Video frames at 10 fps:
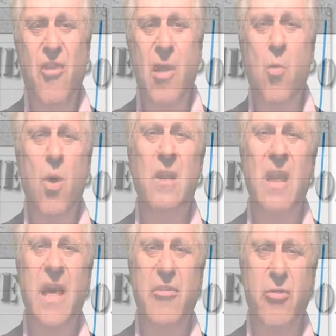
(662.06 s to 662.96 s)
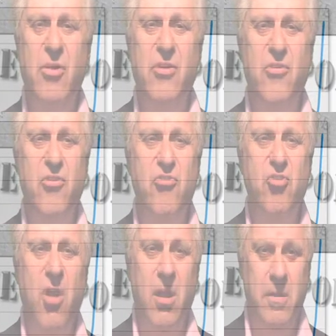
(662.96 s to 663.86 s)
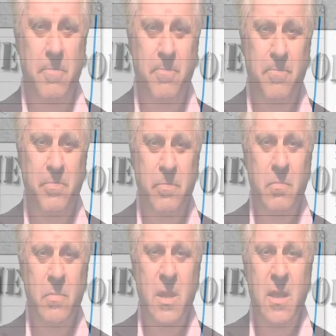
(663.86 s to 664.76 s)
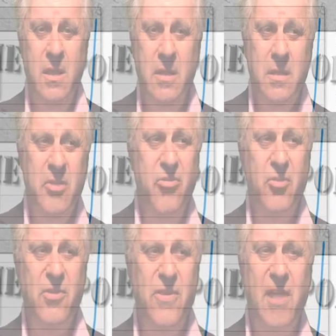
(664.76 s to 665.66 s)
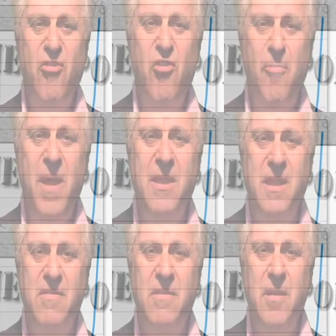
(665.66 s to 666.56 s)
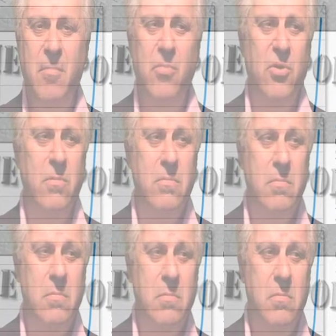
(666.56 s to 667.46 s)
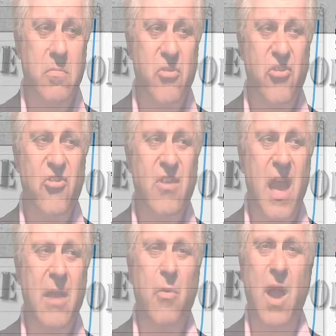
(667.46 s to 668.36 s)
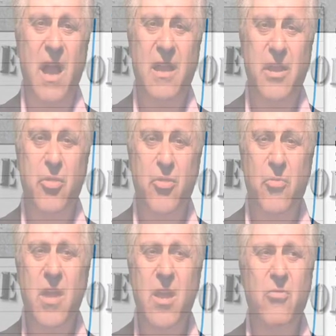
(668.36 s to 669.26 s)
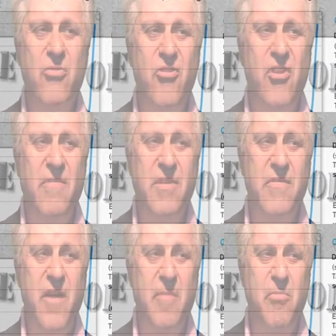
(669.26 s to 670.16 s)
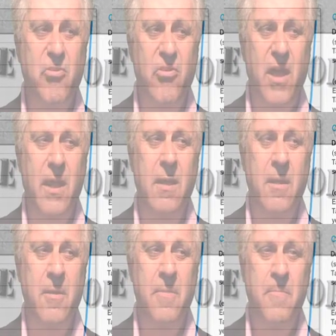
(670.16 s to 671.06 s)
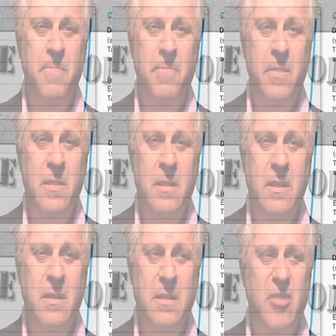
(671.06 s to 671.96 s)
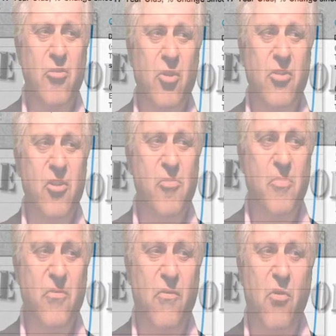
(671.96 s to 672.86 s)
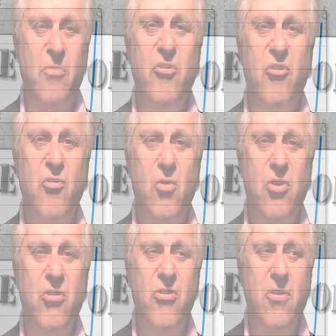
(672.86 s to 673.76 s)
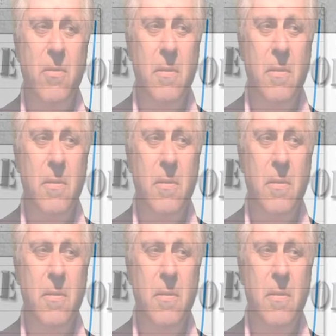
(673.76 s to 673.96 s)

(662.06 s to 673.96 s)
take one last look at this chart. Let's look at that spending number. Skyrocketing, 375%. Let's look at these performance scores.